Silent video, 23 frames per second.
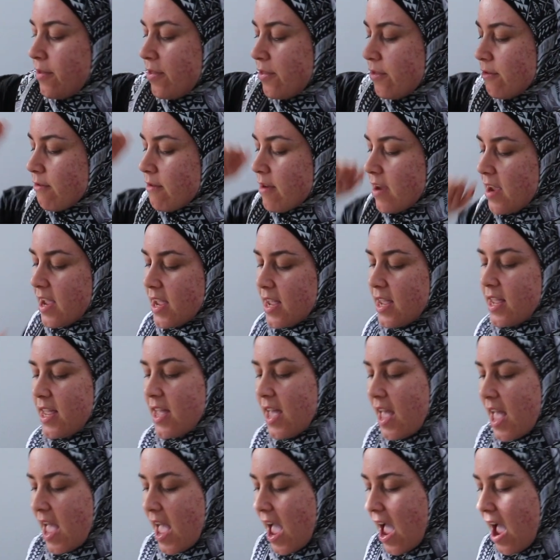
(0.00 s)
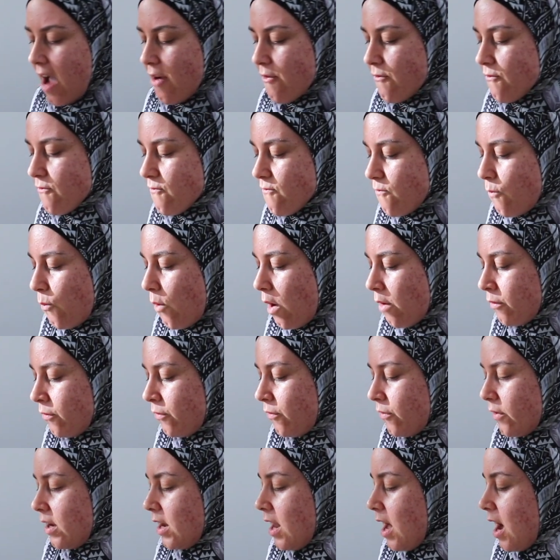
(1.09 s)
3. And 1
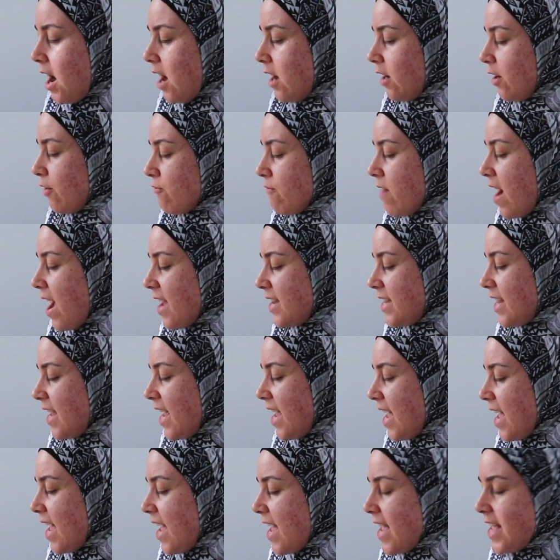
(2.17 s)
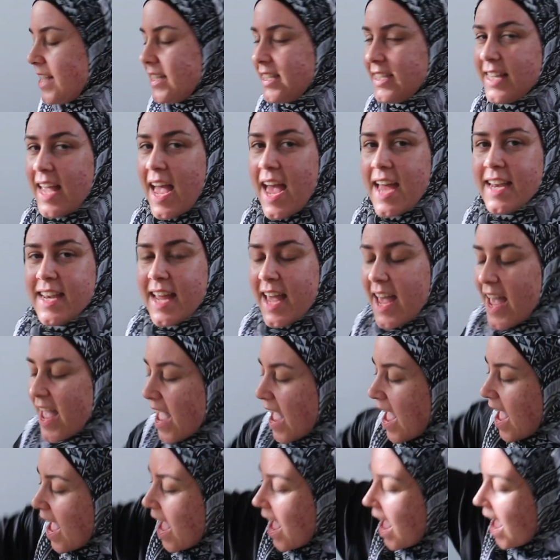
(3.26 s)
for luck. Ready,
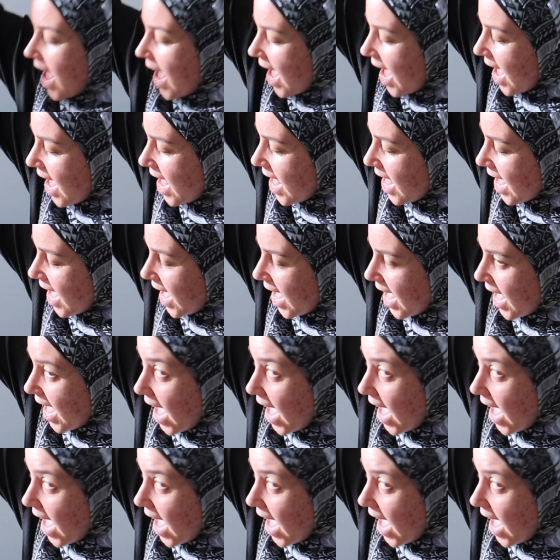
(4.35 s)
steady,